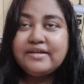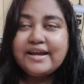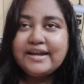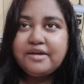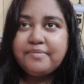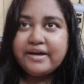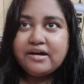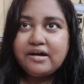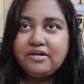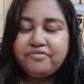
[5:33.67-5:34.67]
Renia
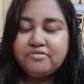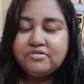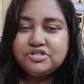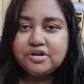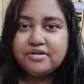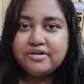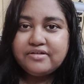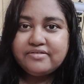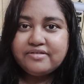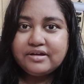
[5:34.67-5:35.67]
by Karl Forshaw
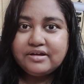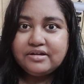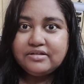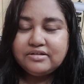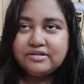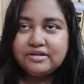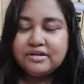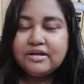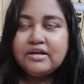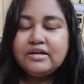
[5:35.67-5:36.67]
is another.
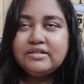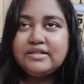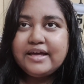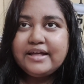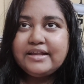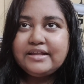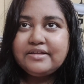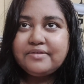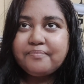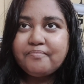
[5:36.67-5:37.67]

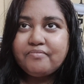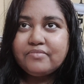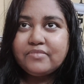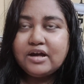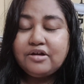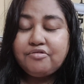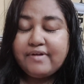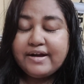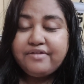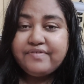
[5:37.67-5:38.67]
Then A
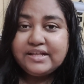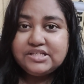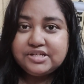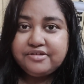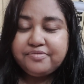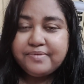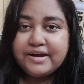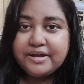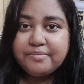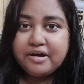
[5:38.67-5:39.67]
Quiet Vengeance
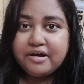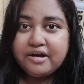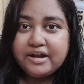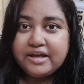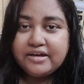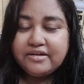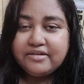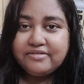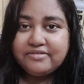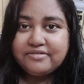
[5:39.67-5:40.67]
by Tim Hardy
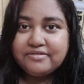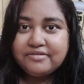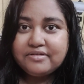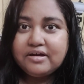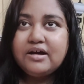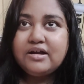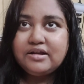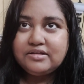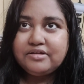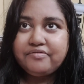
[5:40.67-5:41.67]
is
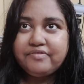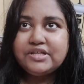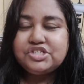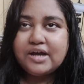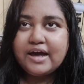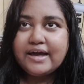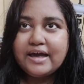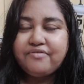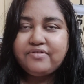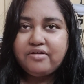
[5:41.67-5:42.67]
another, which
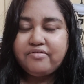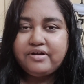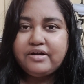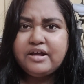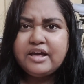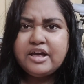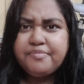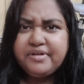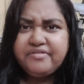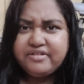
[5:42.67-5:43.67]
I have covered
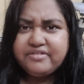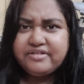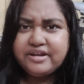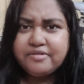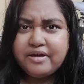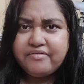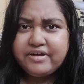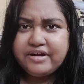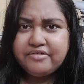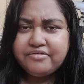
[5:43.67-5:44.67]
previously in
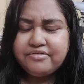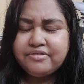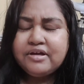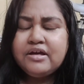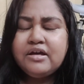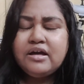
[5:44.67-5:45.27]
my videos.